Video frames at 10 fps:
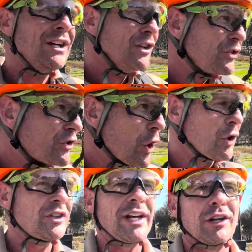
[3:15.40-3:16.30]

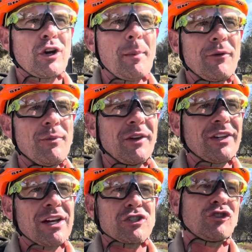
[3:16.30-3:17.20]
Stoked to get a gobby from
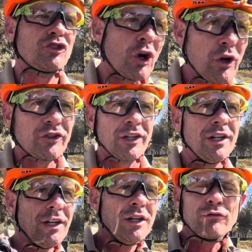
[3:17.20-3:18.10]
Natasha. Stoked to
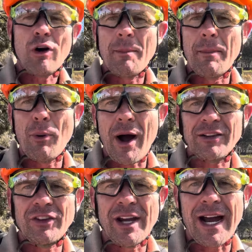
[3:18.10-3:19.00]
ride my bike
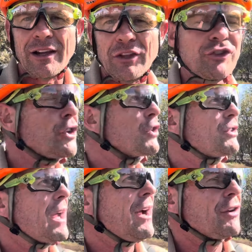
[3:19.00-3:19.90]
to the outlet, stoked
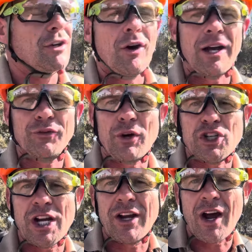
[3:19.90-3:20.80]
to have a nice
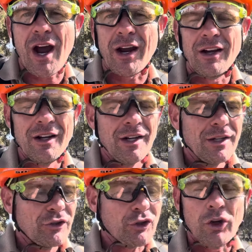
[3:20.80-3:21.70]
fresh air day,
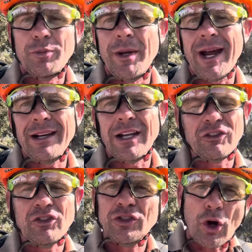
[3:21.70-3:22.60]
stoked to be in Adelaide,
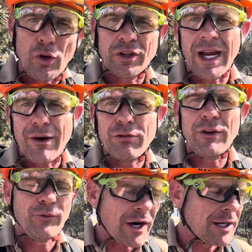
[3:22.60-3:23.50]
just stoked every
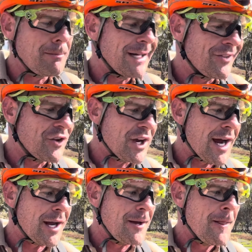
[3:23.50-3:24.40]
fucking minute of the
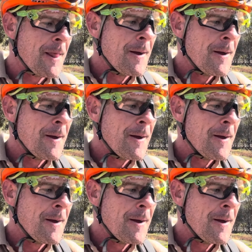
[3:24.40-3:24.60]
day.